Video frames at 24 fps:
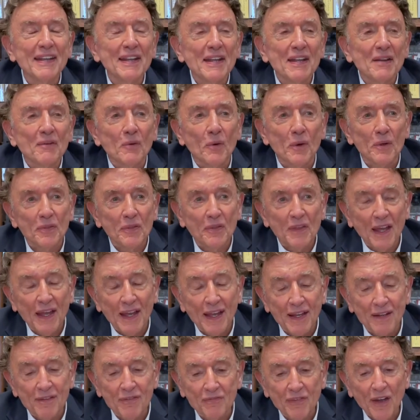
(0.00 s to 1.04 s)
with
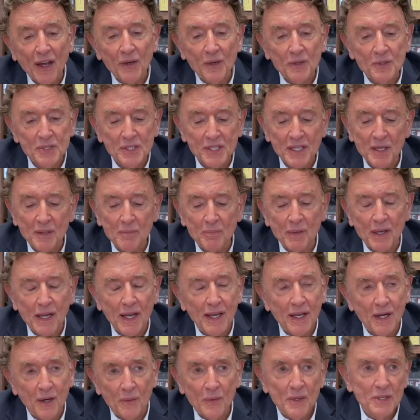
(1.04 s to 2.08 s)
a fellowship
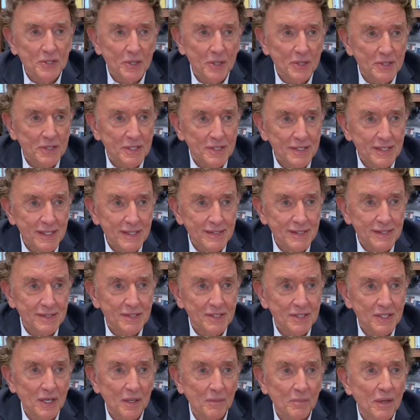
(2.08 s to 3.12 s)
and a research
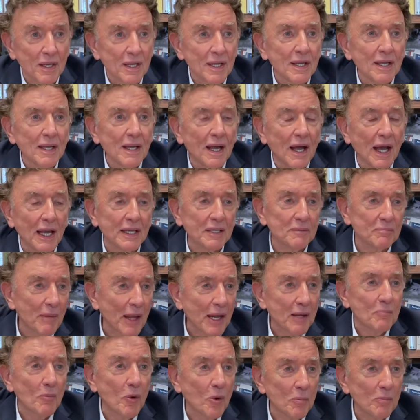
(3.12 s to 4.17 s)
assistantship, I could
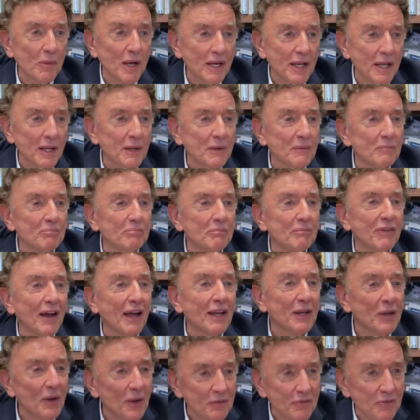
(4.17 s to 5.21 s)
make more money by
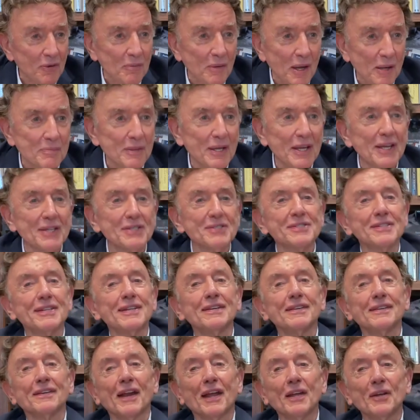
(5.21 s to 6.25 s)
going for my PhD
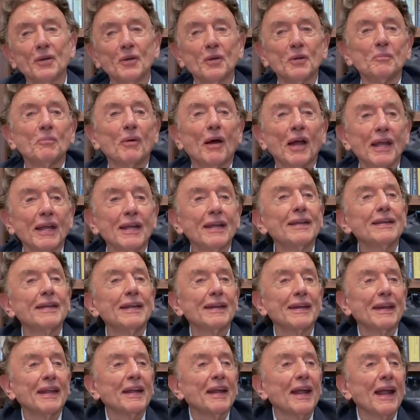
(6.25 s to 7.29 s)
than I could by
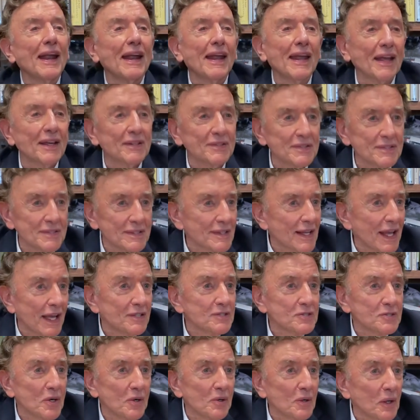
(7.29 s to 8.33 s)
getting ex-
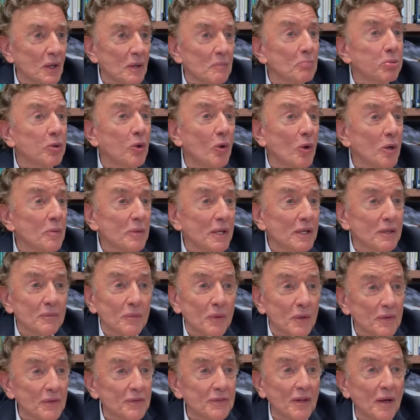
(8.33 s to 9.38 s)
external employment mm-hmm.
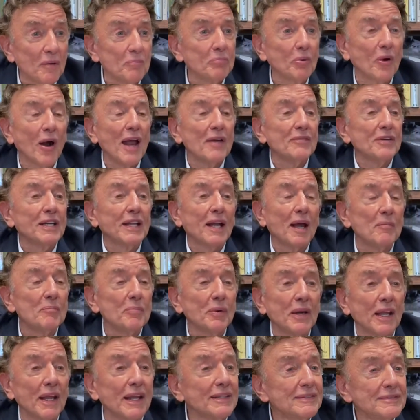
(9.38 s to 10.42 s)
with some private
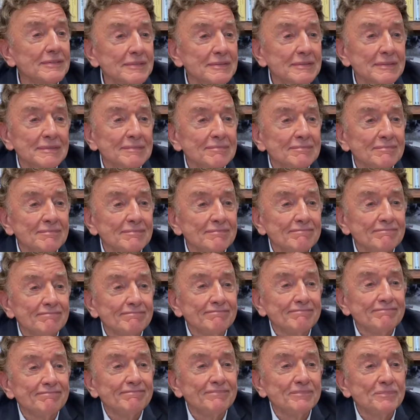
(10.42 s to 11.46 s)
company. Mm-hmm. What
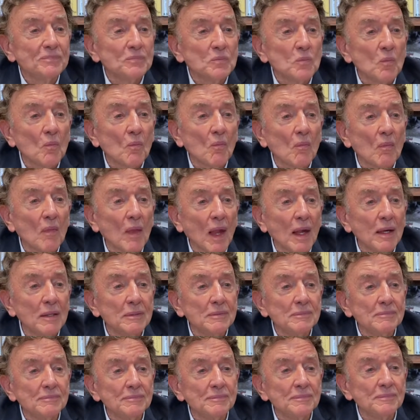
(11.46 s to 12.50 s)
did you learn in Davis?
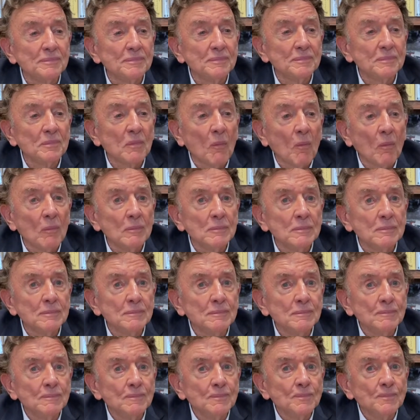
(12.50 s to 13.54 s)
What was the key
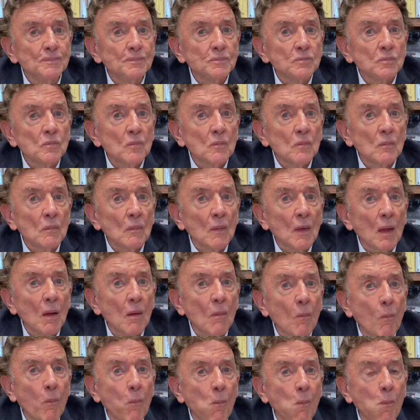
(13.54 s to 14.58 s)
what
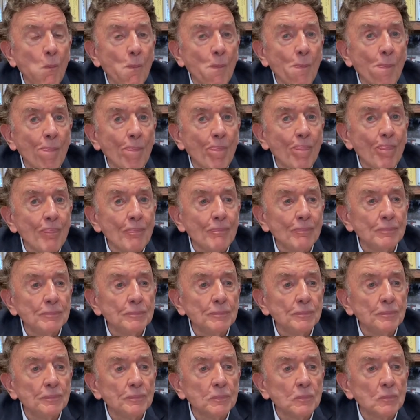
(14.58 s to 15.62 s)
really,
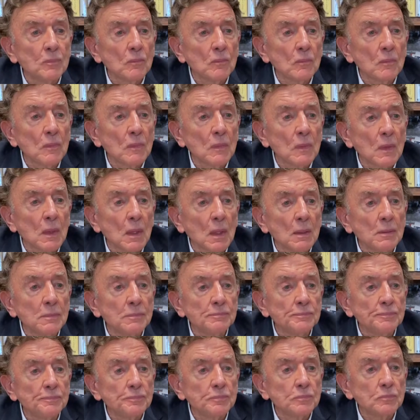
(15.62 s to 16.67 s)
how did it uh,
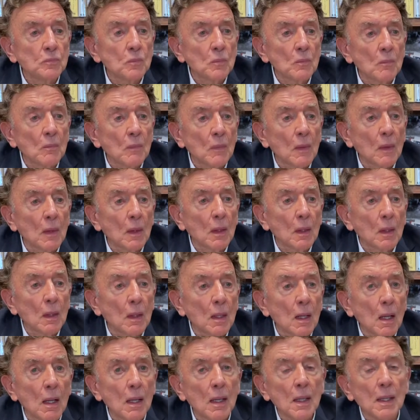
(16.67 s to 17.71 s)
propel you to move forward?